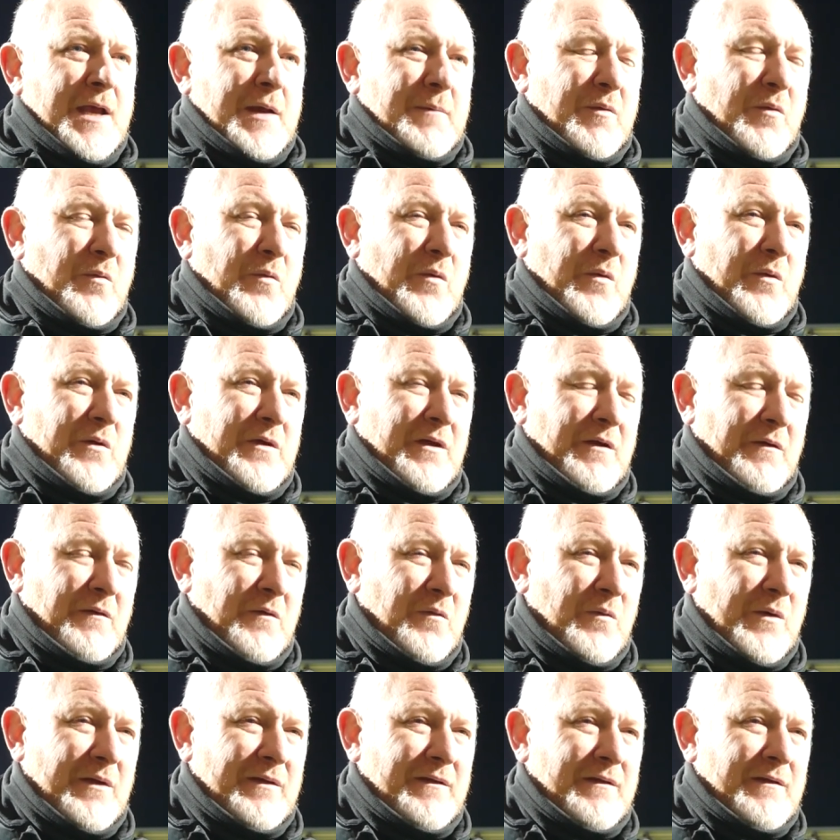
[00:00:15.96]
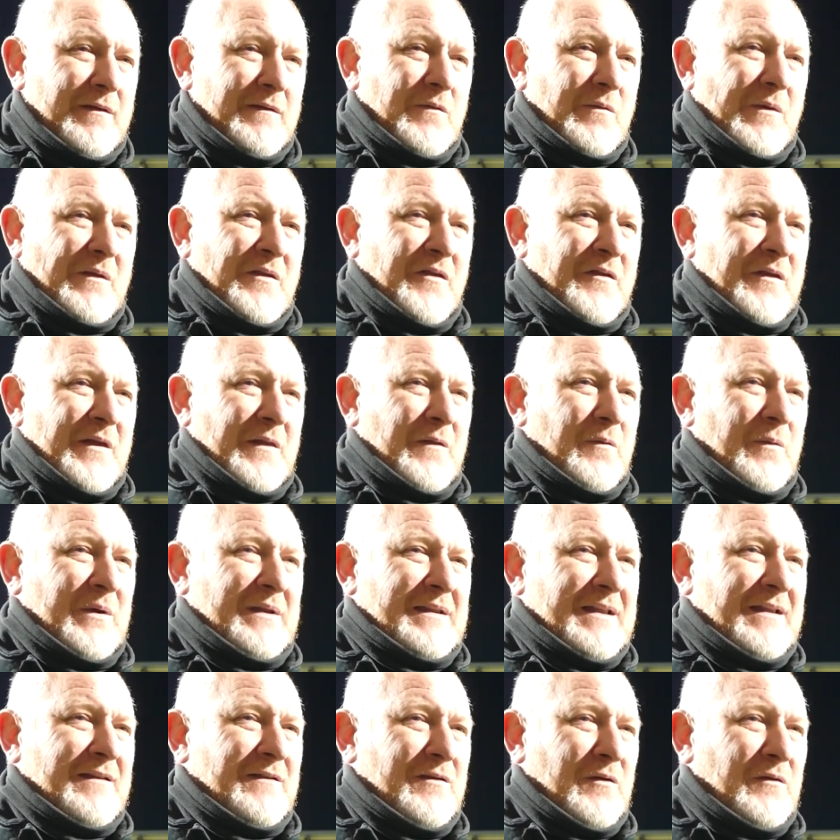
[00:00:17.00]
but you know the one the one thing that we
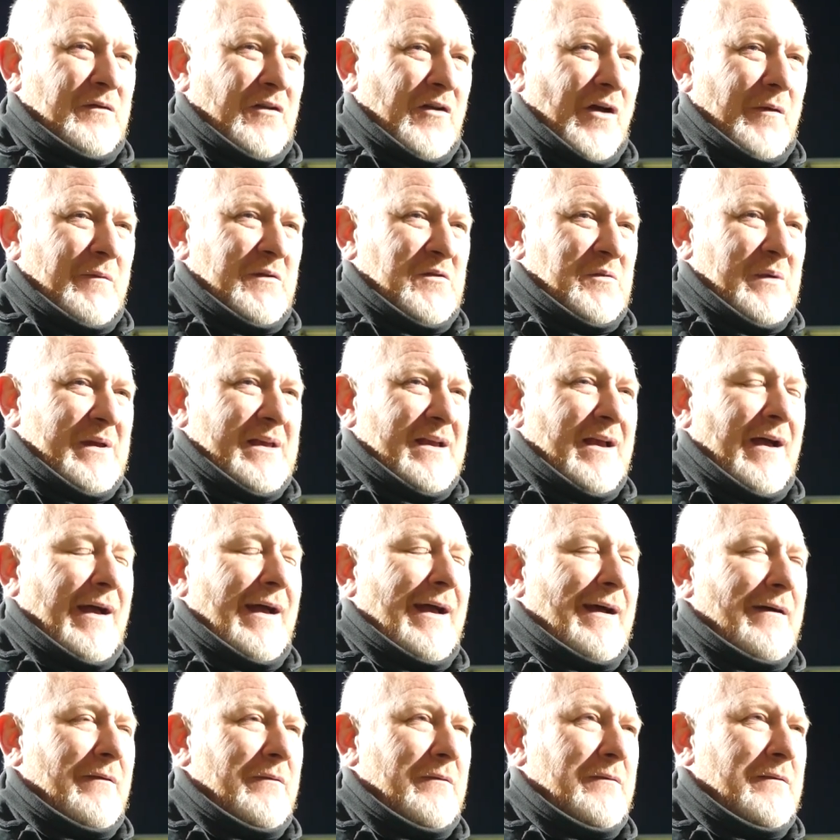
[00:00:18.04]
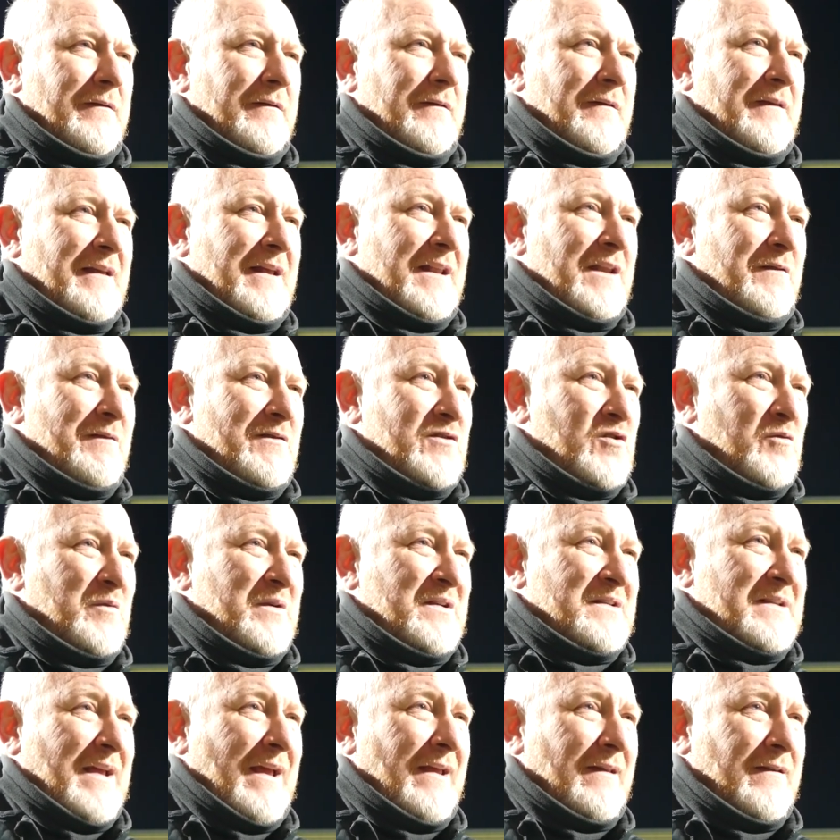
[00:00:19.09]
did do tonight was we cut out the individual
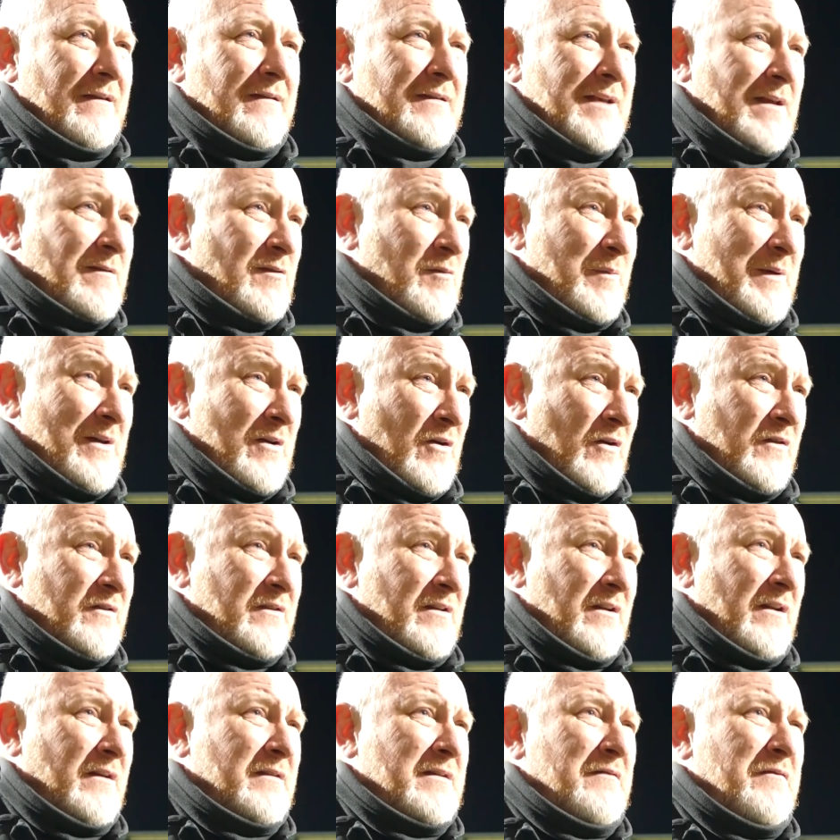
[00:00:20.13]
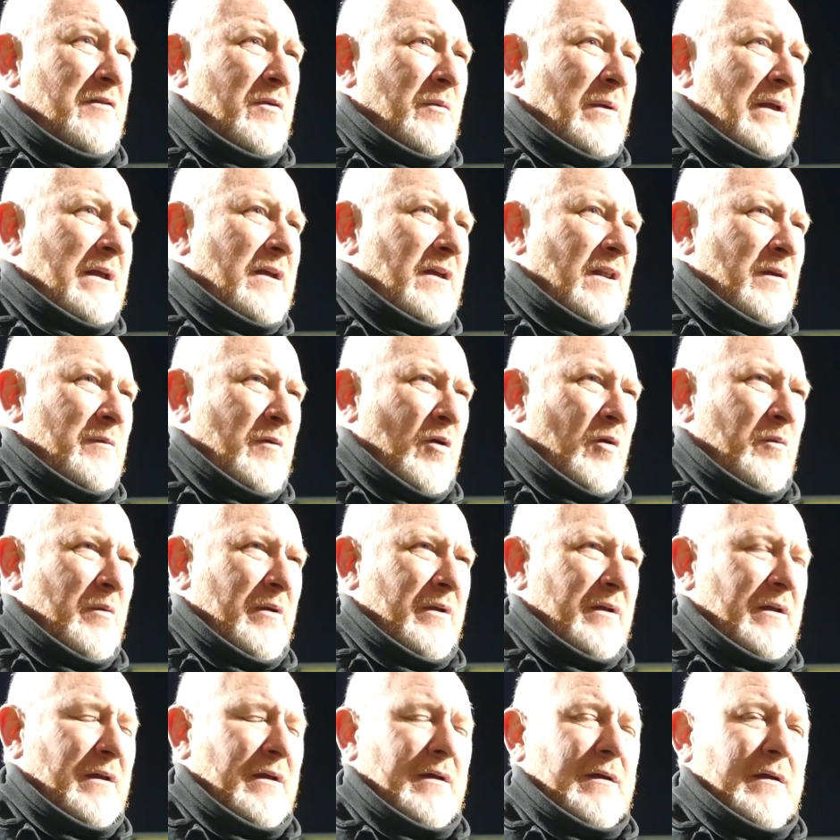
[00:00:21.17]
mistakes that seem to be costing us every week at the
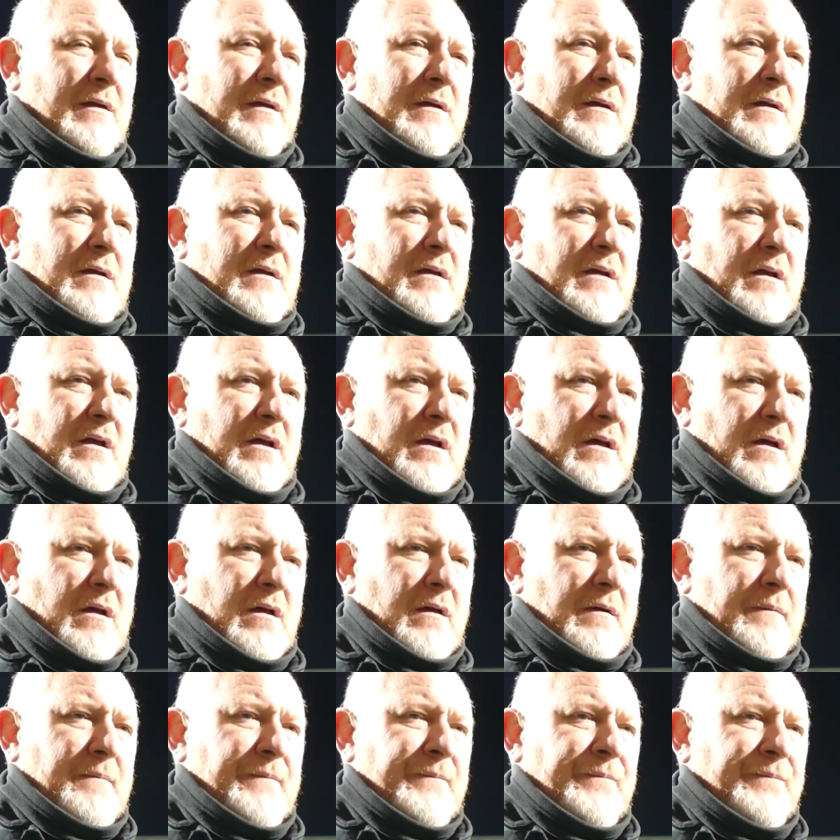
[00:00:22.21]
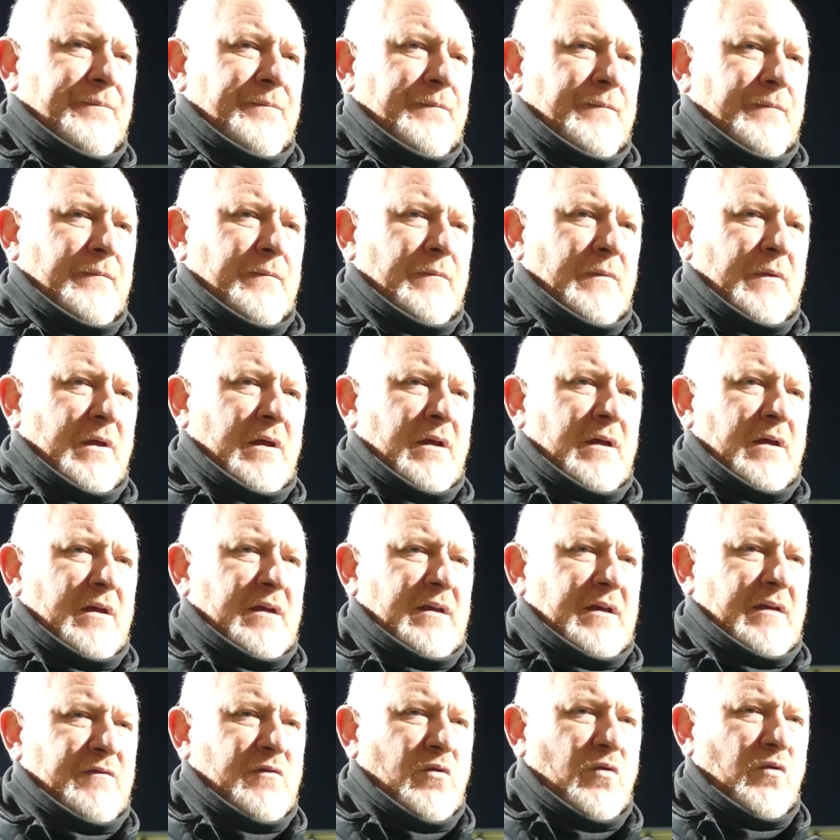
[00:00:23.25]
moment. Um,
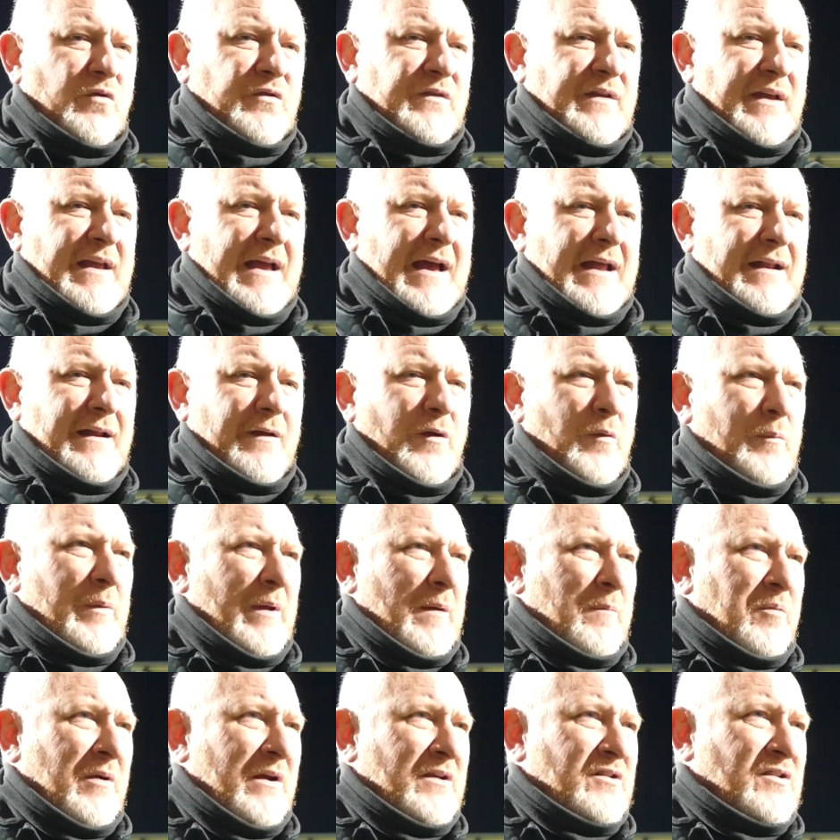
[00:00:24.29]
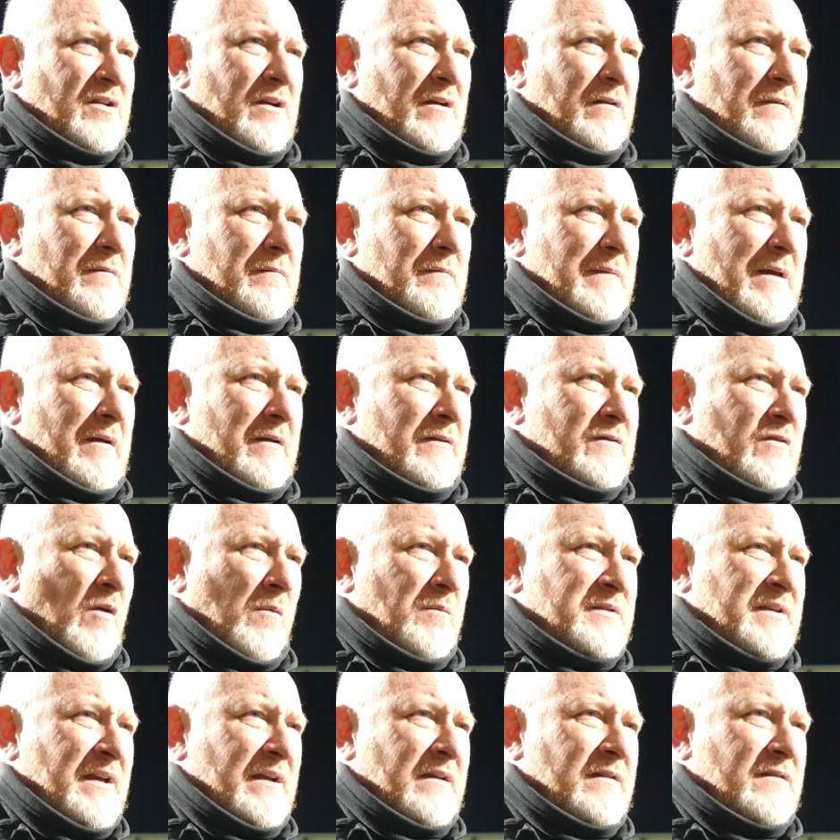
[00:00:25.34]
of course, they had a little bit of pressure. They're a
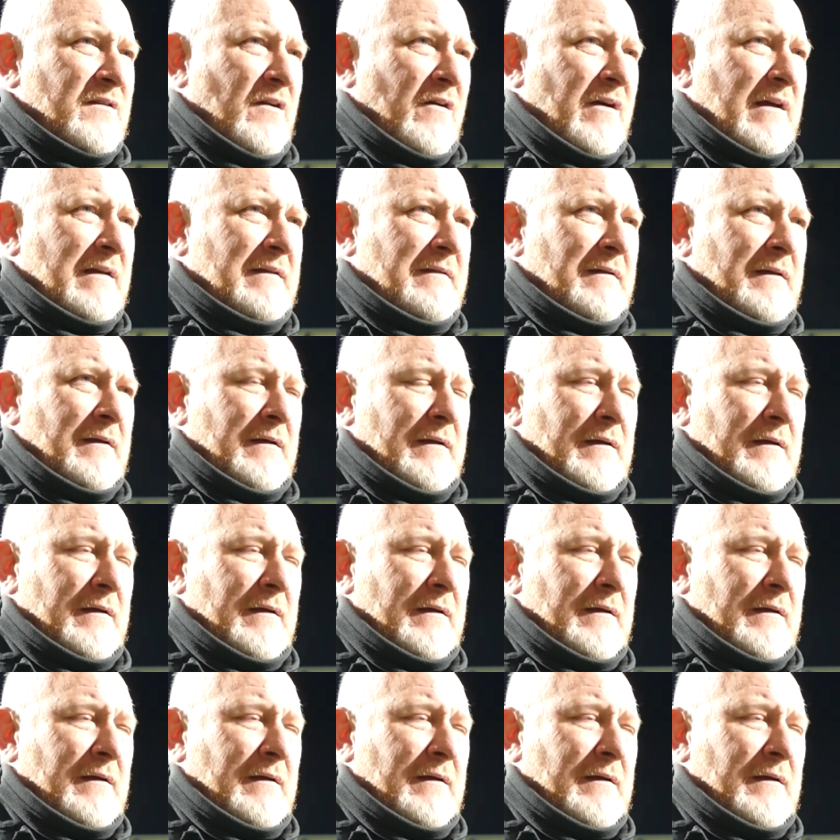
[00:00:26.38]
top six side,